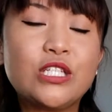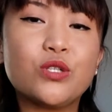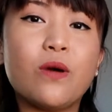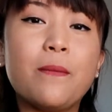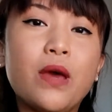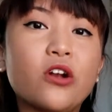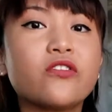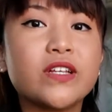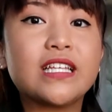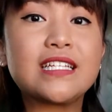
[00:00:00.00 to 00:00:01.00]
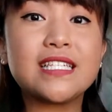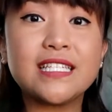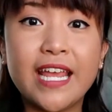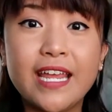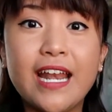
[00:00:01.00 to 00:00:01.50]
into a better feeling
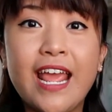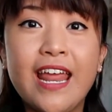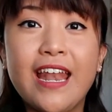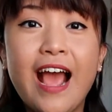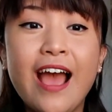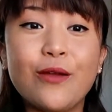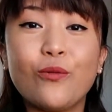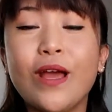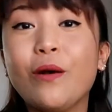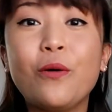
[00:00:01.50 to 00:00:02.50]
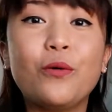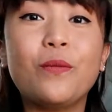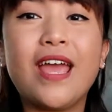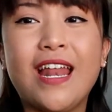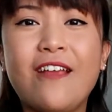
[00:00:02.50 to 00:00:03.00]
state, and I went
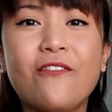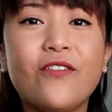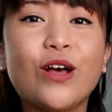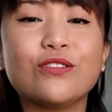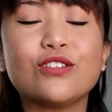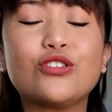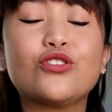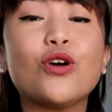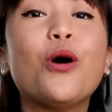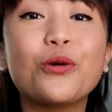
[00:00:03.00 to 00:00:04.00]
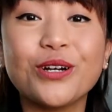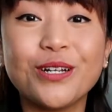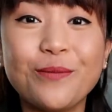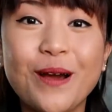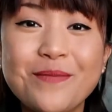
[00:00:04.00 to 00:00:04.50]
home and I felt so
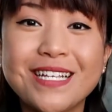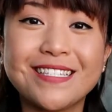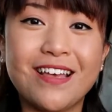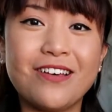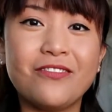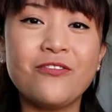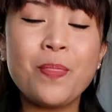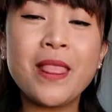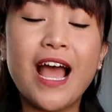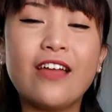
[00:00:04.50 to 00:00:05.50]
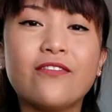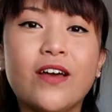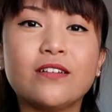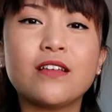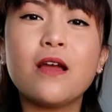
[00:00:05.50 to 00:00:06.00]
good about myself. I
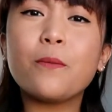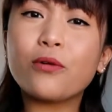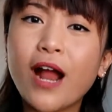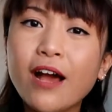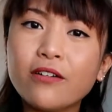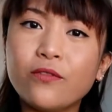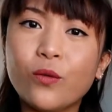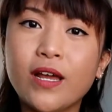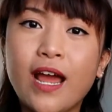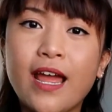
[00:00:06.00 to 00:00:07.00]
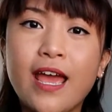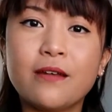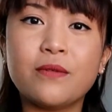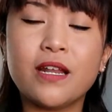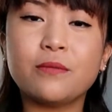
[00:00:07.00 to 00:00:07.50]
felt proud of what I
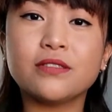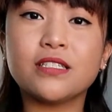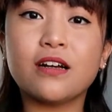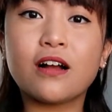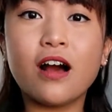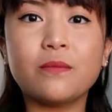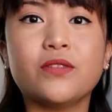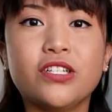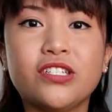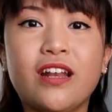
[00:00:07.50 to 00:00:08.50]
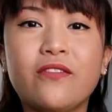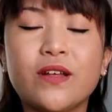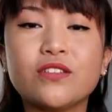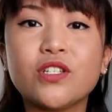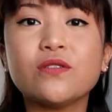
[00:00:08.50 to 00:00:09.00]
had been able to accomplish, and I
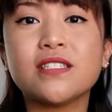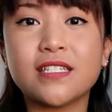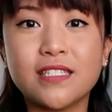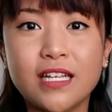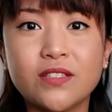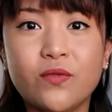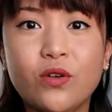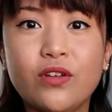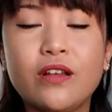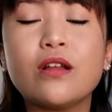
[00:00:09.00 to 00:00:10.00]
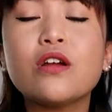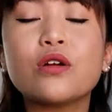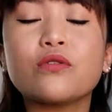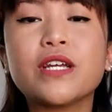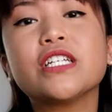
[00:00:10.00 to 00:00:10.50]
felt so successful in
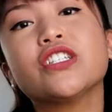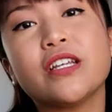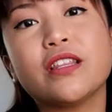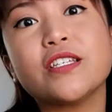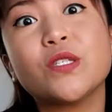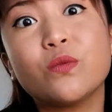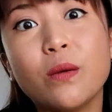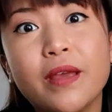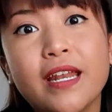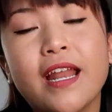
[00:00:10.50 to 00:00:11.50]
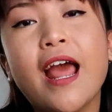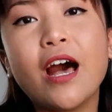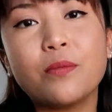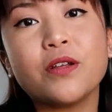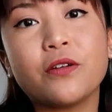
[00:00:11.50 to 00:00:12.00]
reaching this woman and
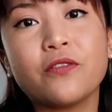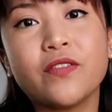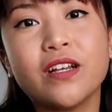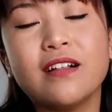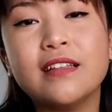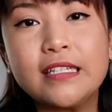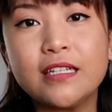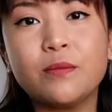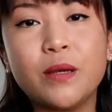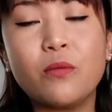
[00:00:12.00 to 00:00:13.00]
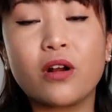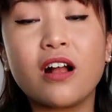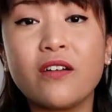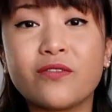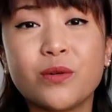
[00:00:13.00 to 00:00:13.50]
helping her feel a little bit more
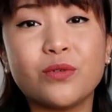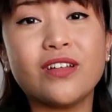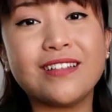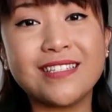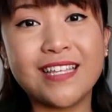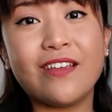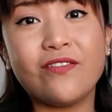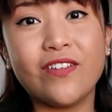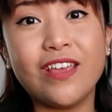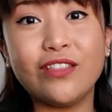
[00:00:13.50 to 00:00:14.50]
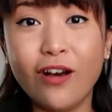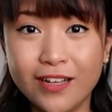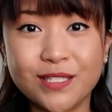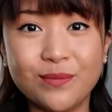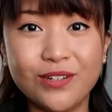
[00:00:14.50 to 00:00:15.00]
comfortable and safe in the
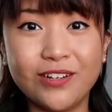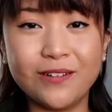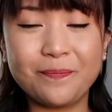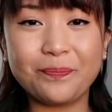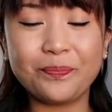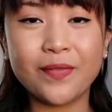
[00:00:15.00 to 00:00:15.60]
hospital.